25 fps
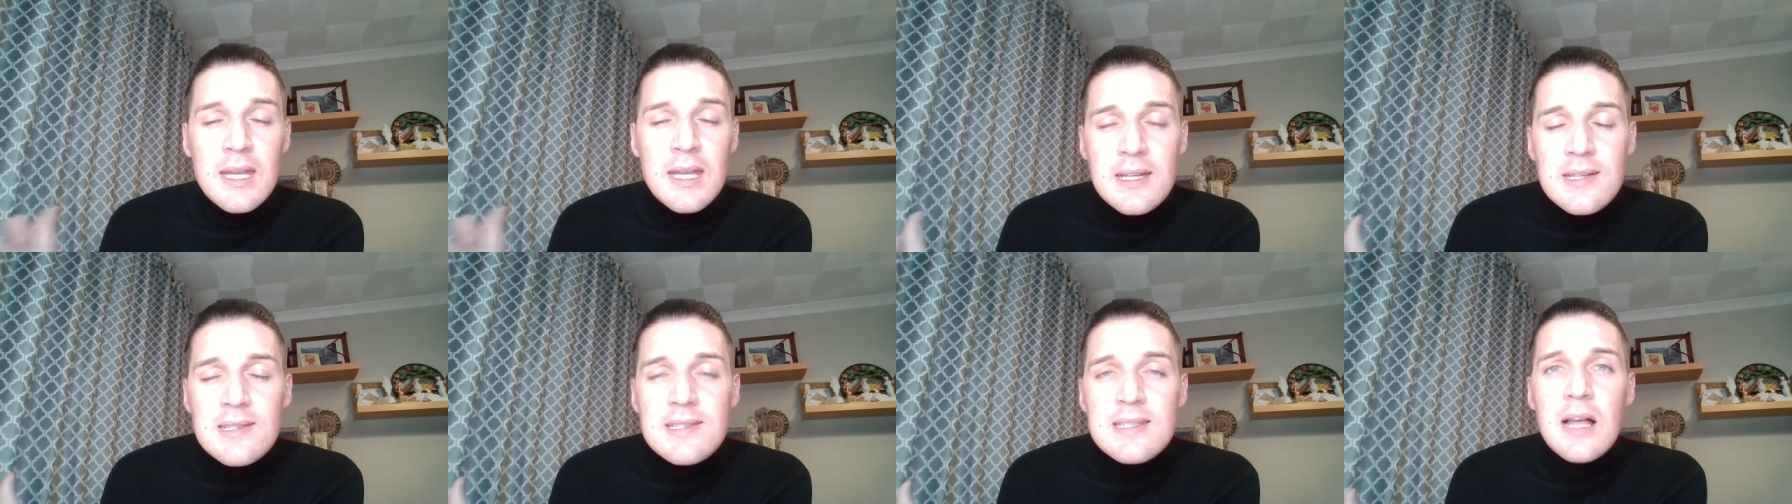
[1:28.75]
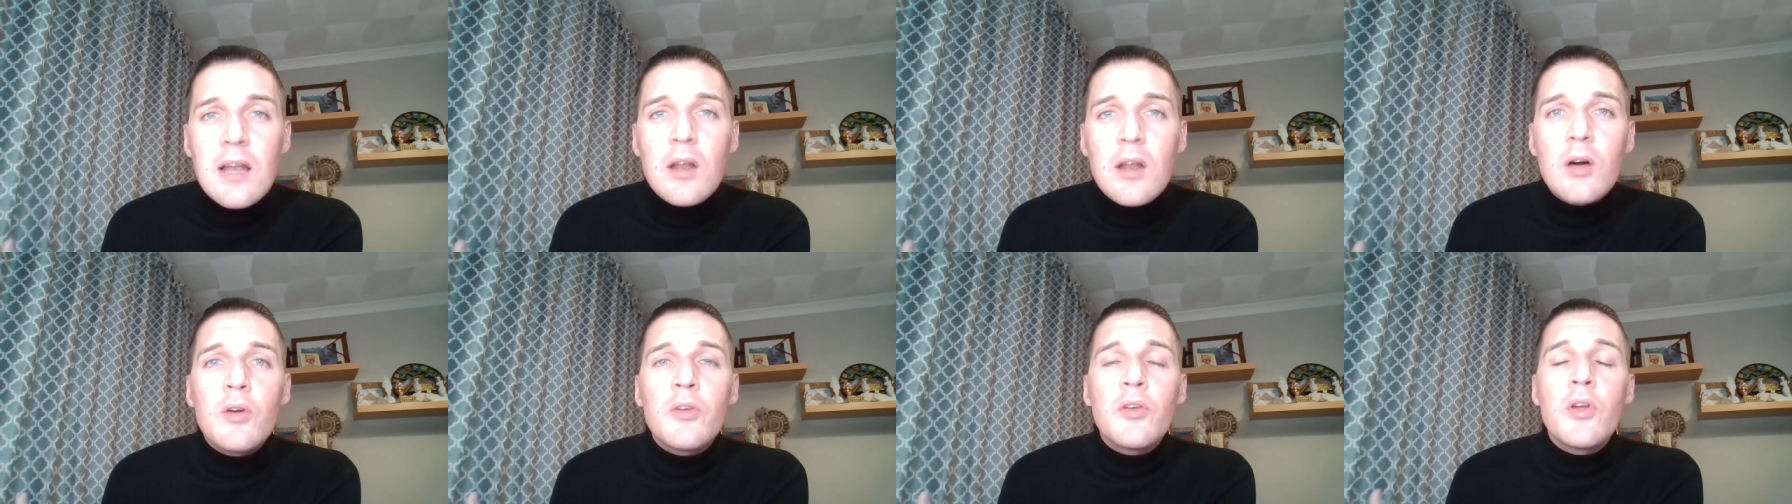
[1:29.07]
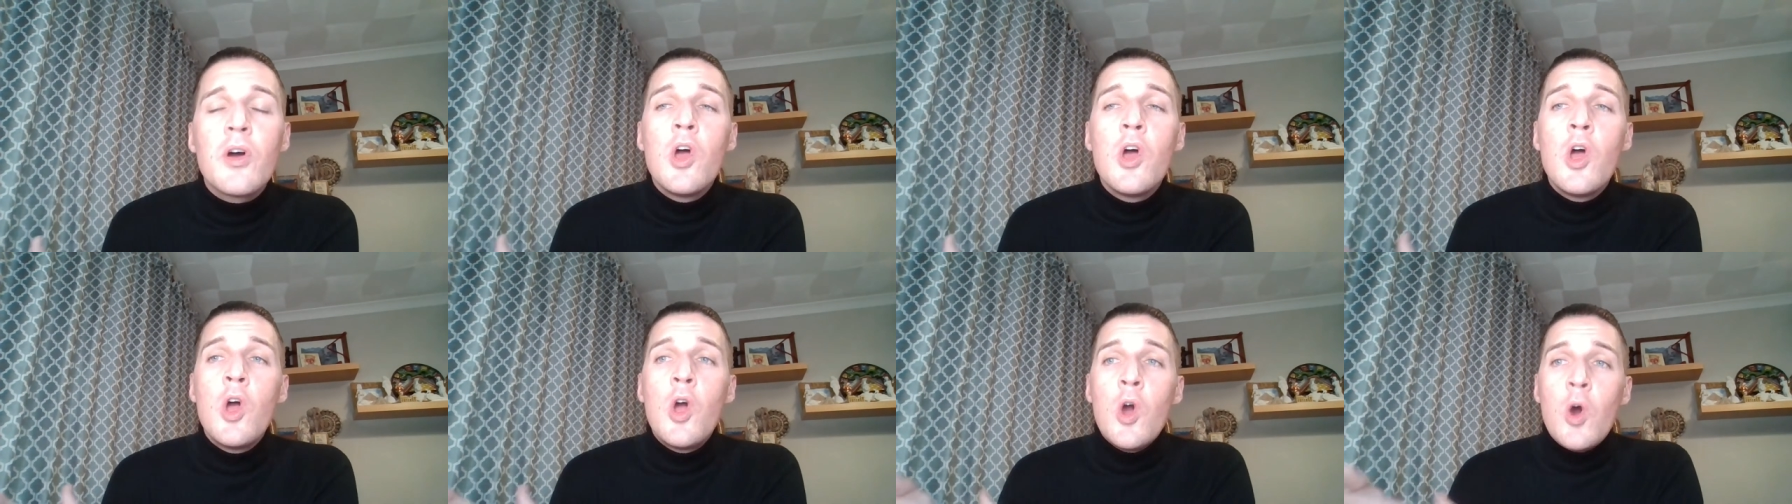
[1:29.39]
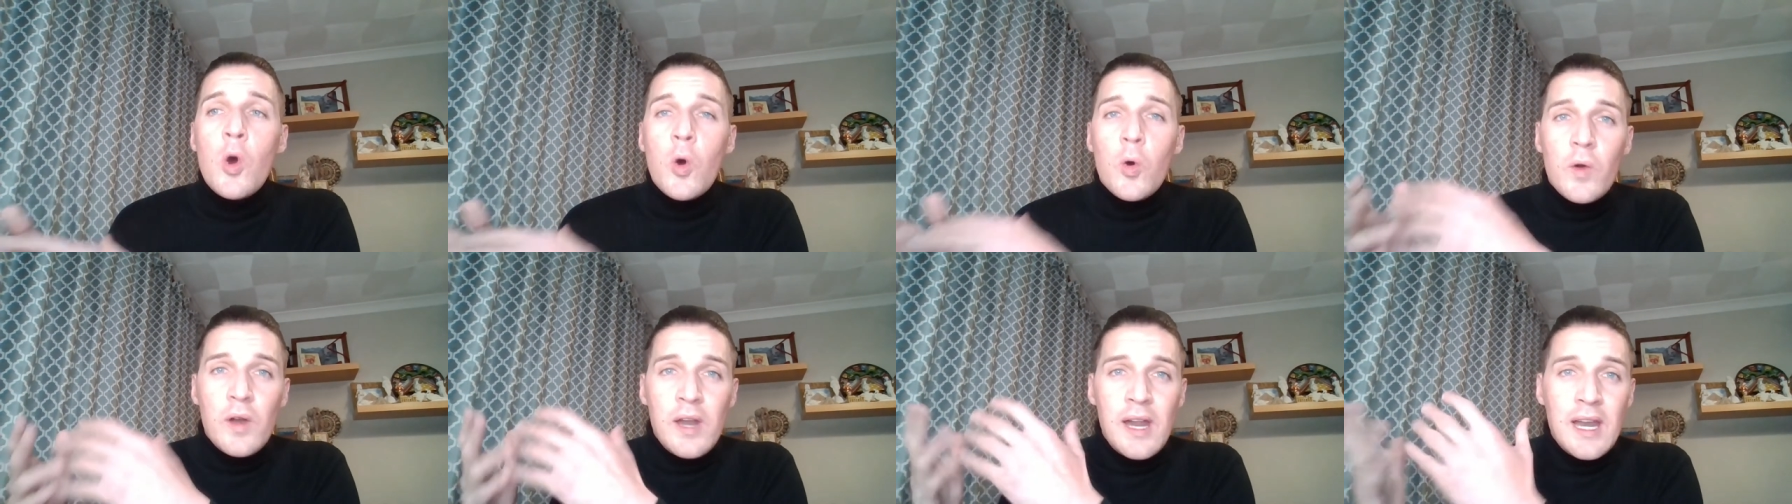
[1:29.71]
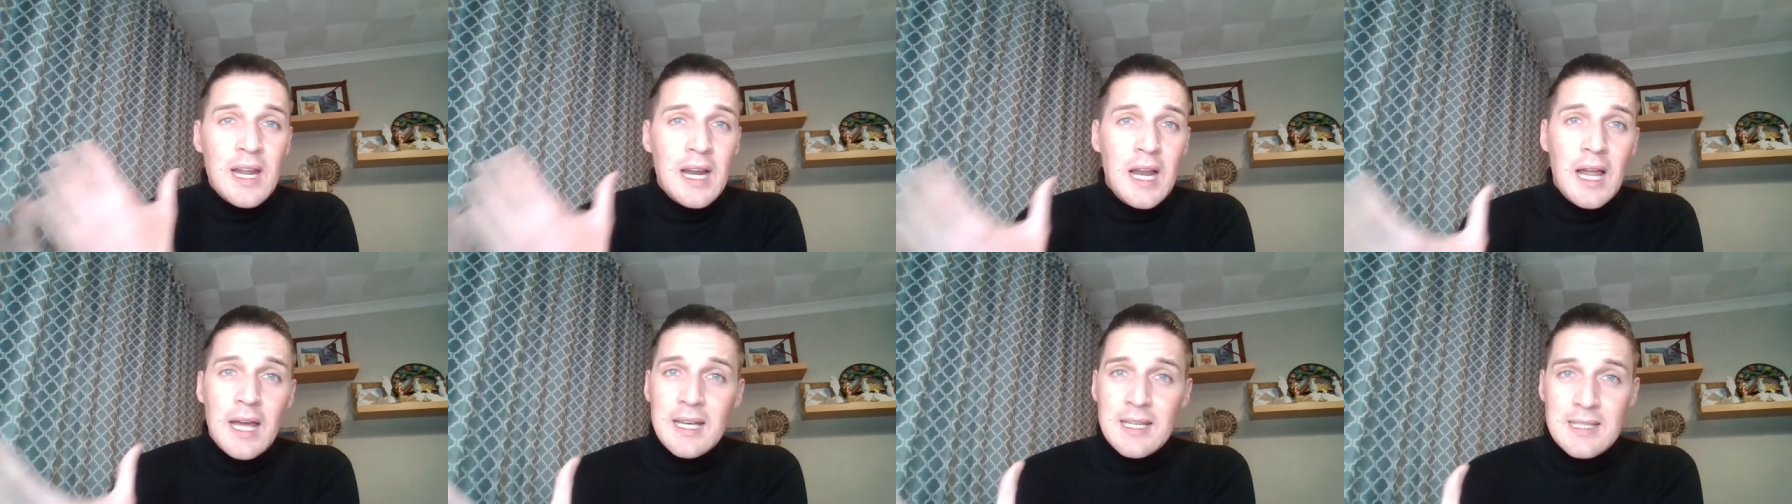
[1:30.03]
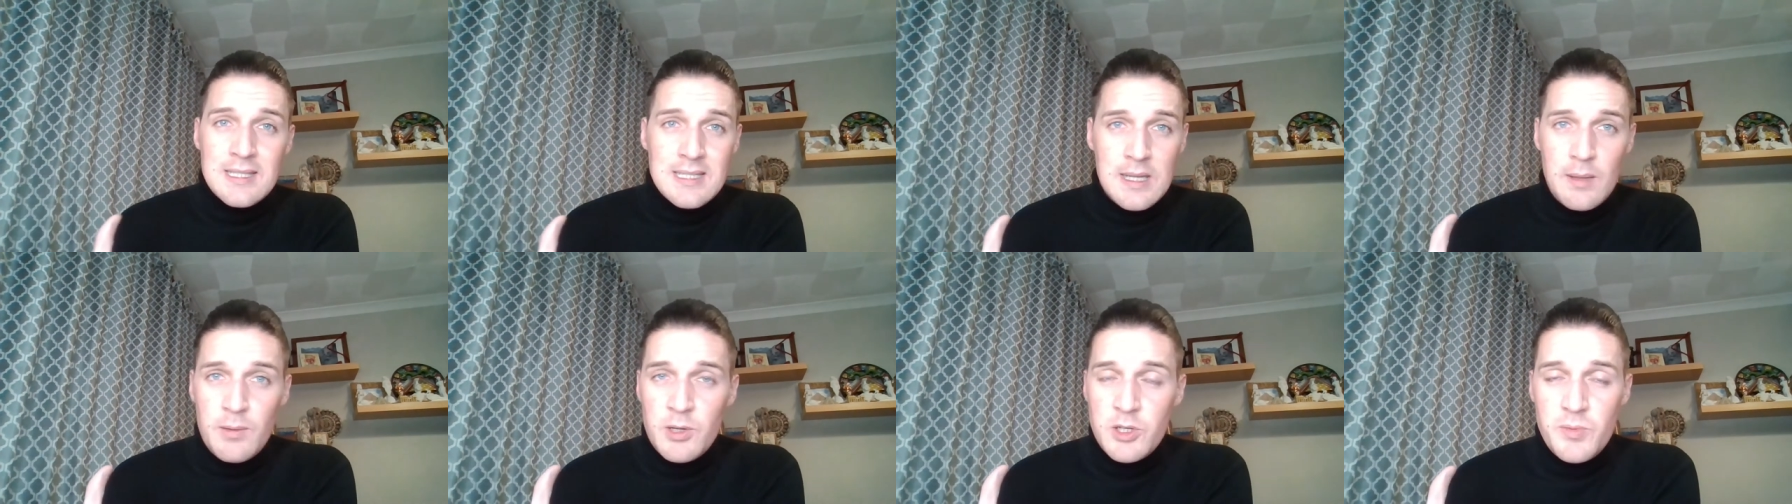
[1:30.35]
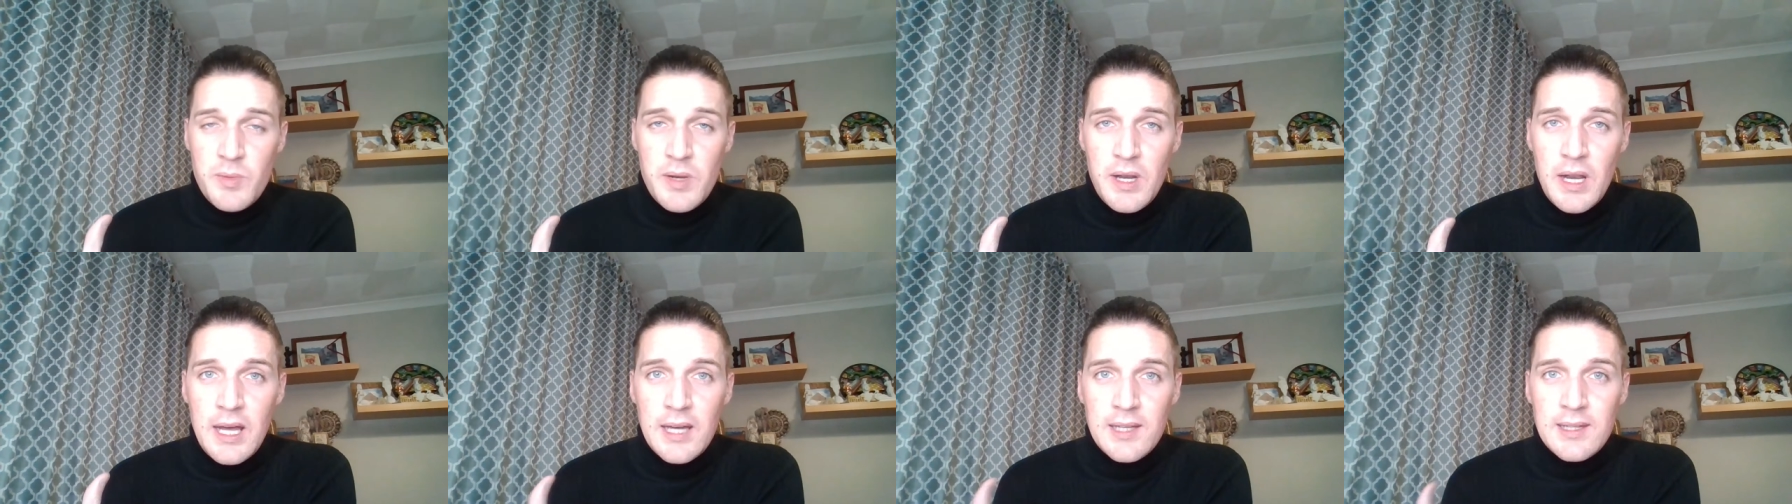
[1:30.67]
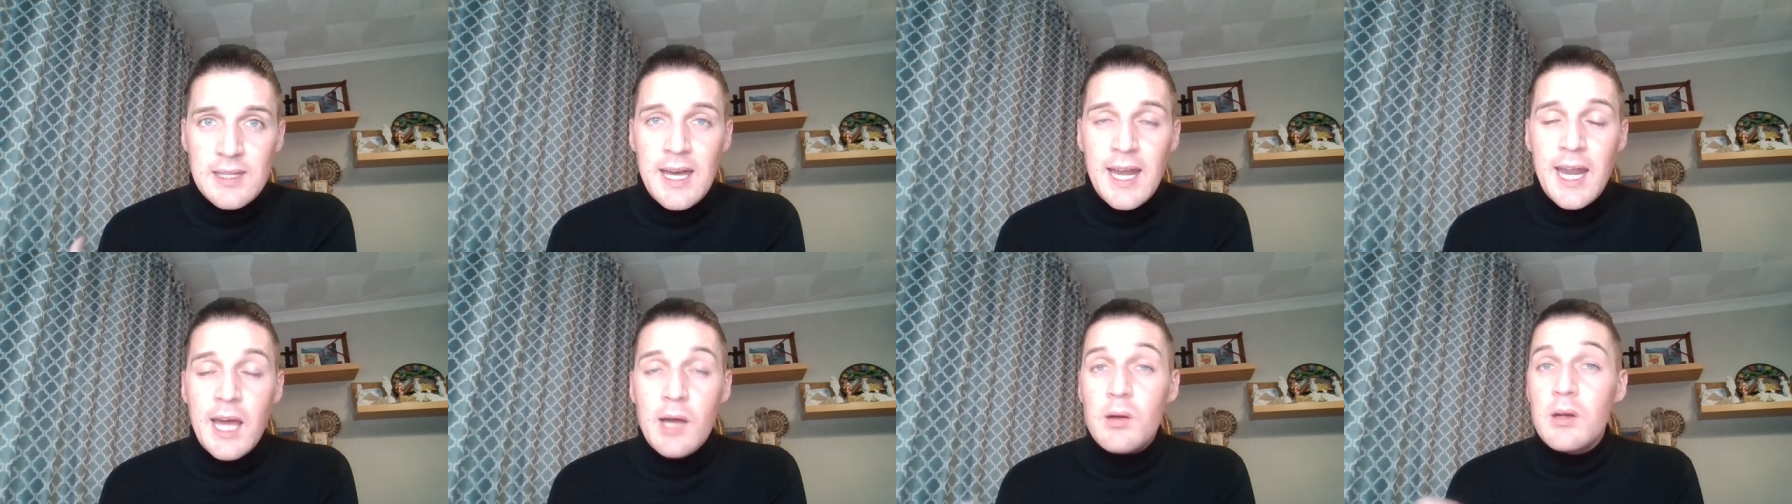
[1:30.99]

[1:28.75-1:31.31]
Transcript: in a salon or in any like establishment like that.